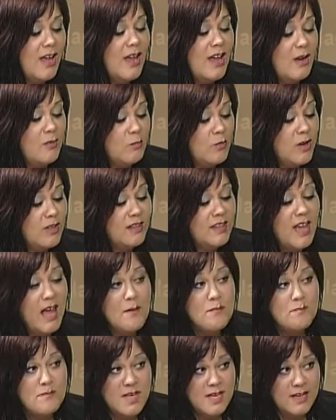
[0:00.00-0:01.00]
And what
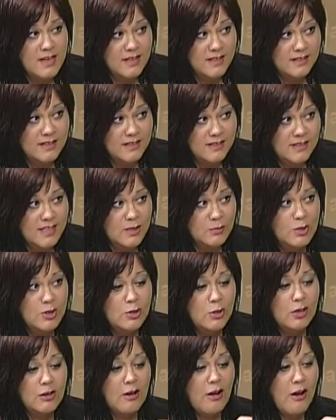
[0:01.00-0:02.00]
that means is we
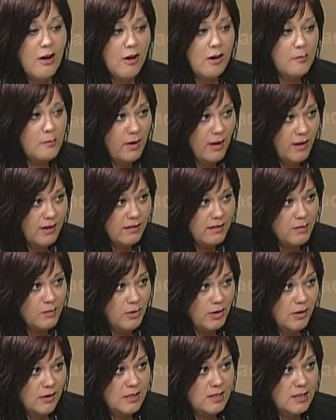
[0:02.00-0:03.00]
took our pilot
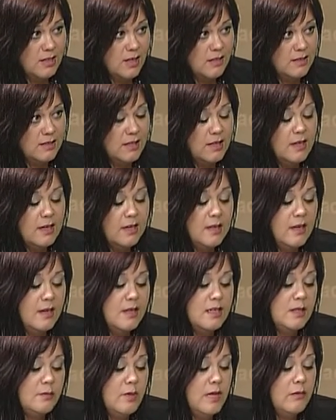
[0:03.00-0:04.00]
project, and
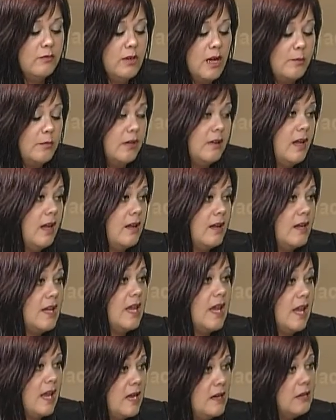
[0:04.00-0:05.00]
it's being replicated
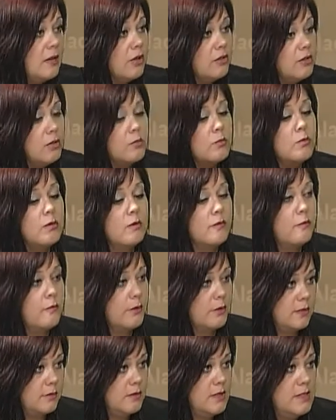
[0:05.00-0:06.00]
in 8 other
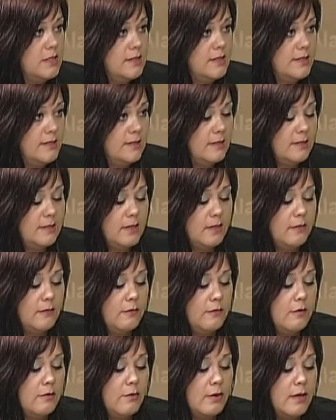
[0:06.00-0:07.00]
workforce regions in the state of
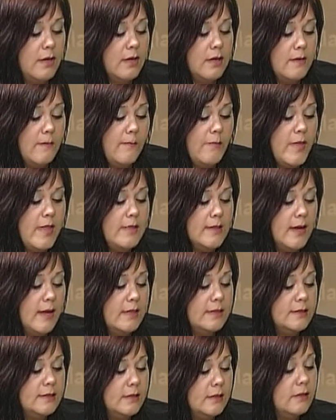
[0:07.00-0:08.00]
Florida. And
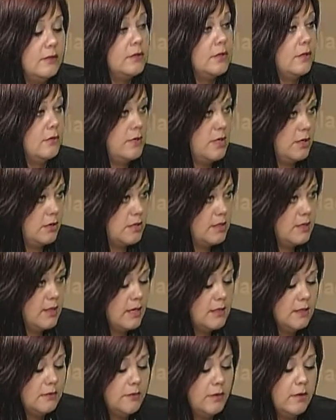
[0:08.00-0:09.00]
that's, so here in
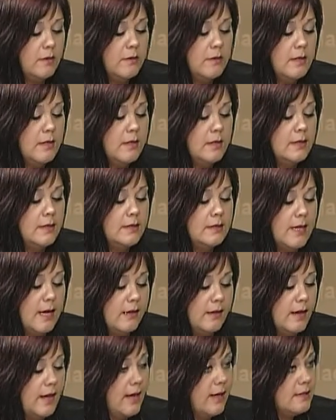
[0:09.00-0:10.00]
Gainesville,
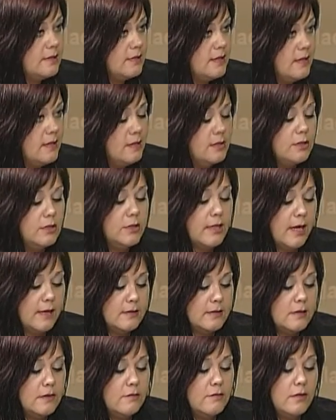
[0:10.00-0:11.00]
Tallahassee,
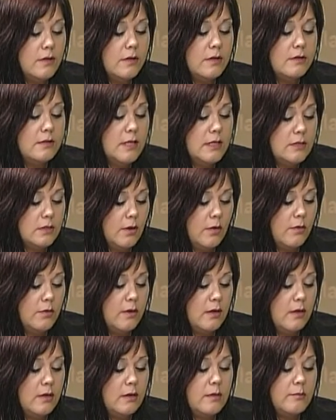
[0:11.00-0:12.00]
Jacksonville,
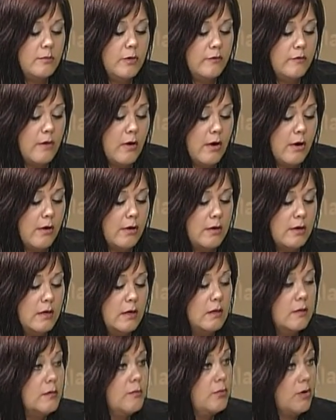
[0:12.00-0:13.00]
Daytona, Brevard,
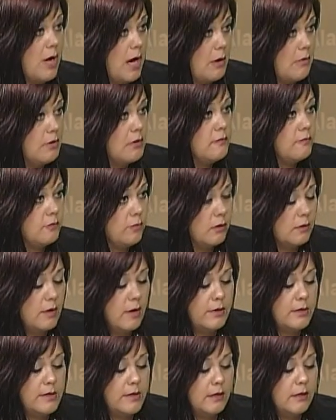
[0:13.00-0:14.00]
the Broward and Fort
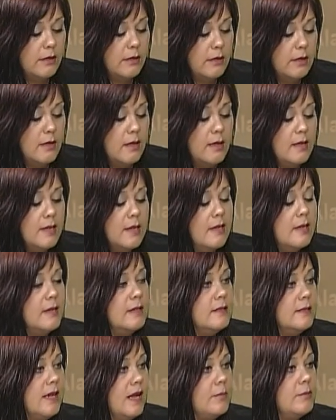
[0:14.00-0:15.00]
Lauderdale area,
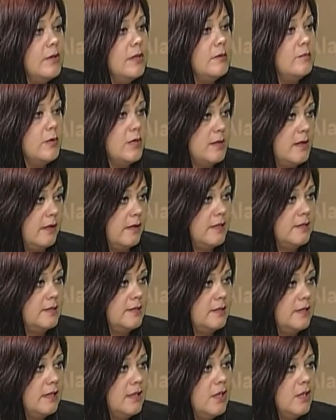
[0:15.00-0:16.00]
Tampa, and
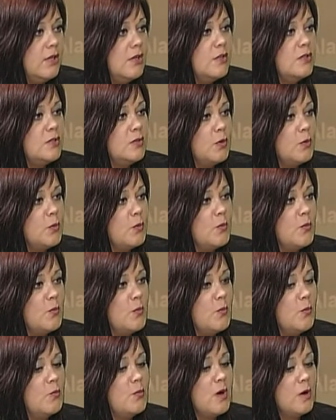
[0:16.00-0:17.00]
Pinellas. So
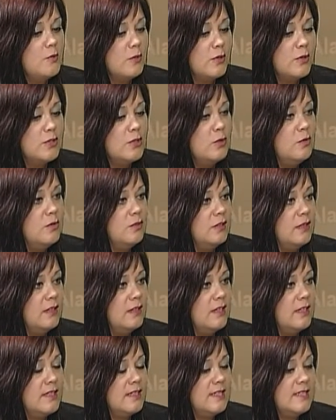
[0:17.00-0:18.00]
what we're doing
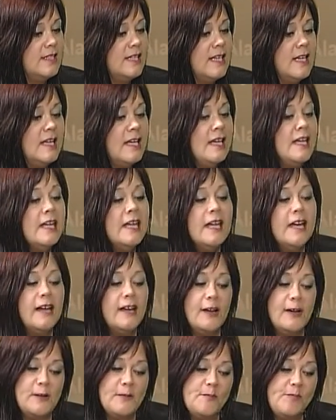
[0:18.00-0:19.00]
is,
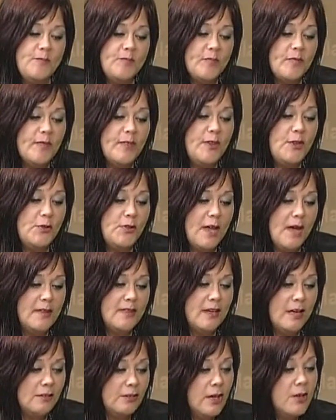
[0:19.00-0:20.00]

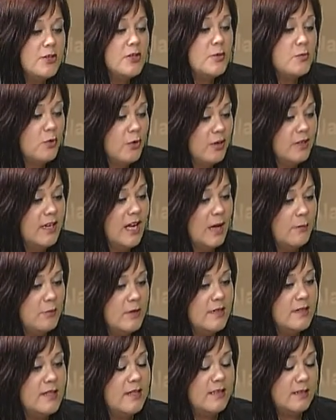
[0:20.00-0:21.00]
that large award came
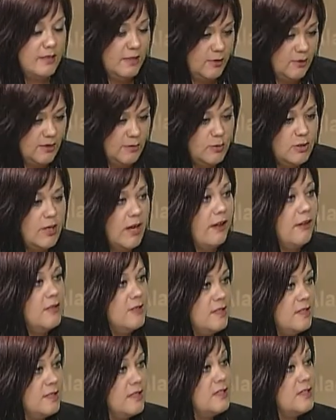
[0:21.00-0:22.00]
with some
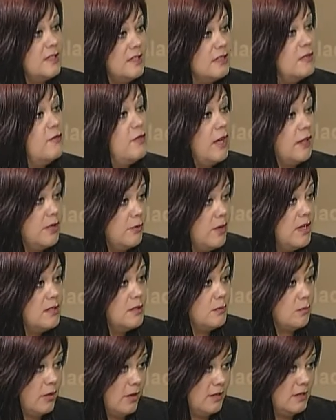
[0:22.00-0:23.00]
challenges because it's an
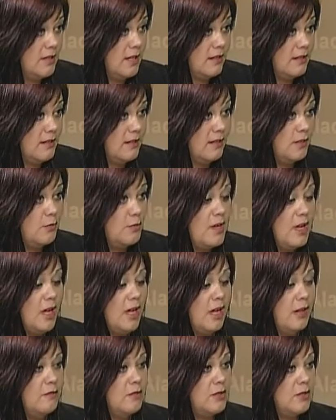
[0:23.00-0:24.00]
evaluation project. We
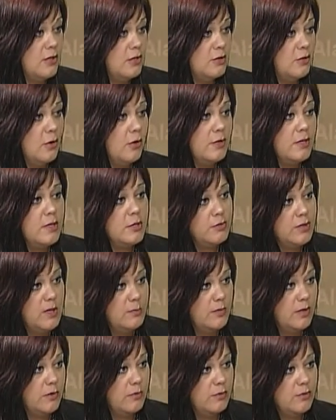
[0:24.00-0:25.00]
have a control and a
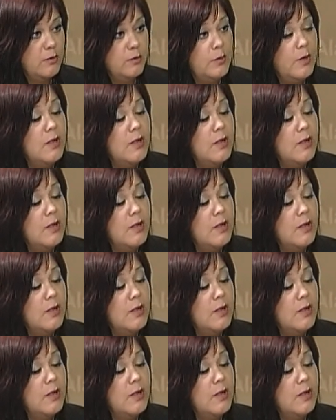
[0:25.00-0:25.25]
treatment group.